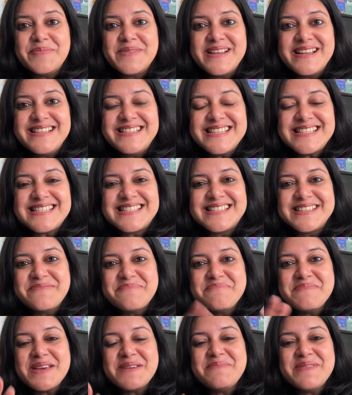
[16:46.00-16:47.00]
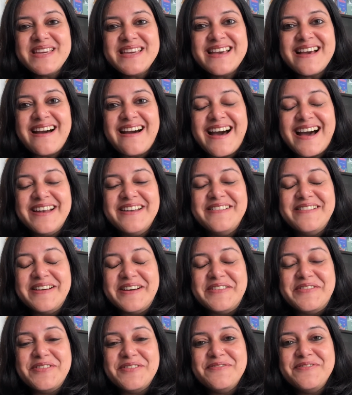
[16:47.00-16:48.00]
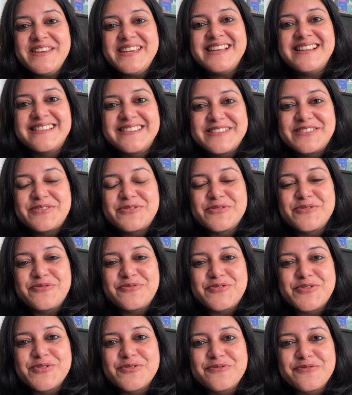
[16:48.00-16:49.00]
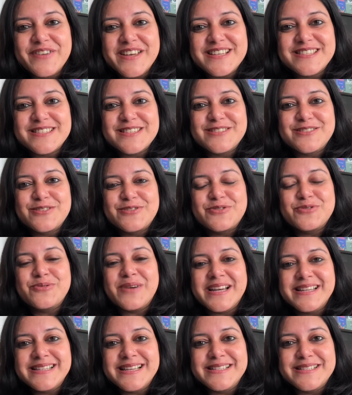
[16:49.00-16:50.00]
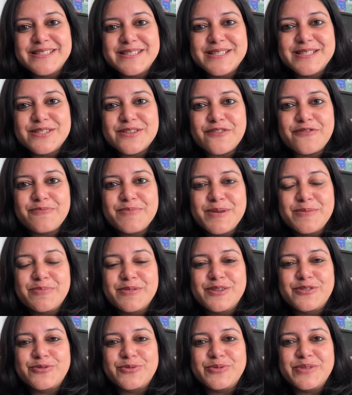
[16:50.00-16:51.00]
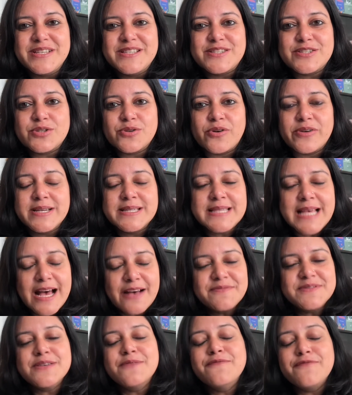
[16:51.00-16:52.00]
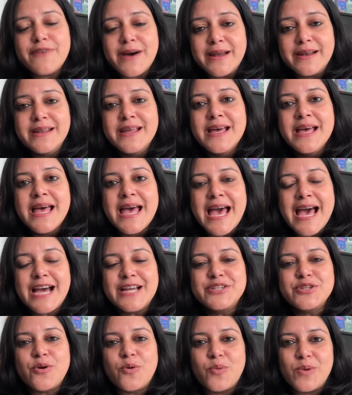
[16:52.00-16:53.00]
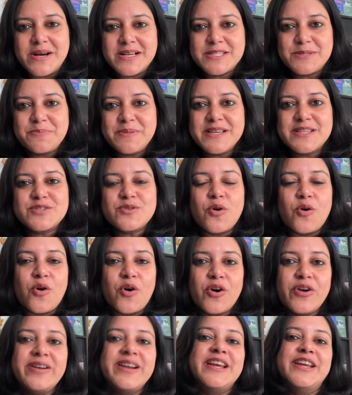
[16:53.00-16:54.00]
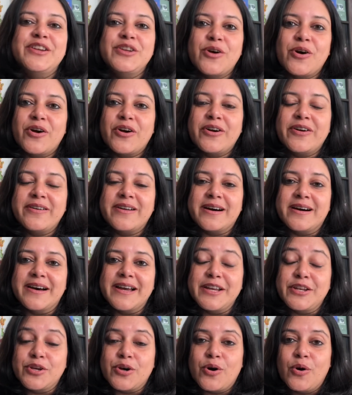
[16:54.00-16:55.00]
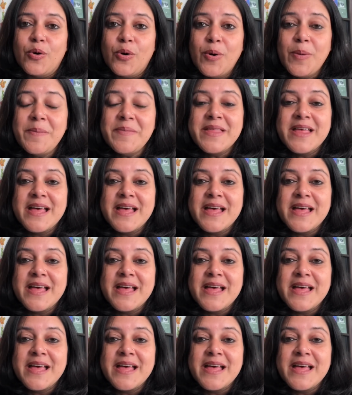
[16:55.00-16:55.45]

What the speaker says: Just maybe reveal the true faces, the true identities of people through these stories. Have some fun at your workspace or in your home.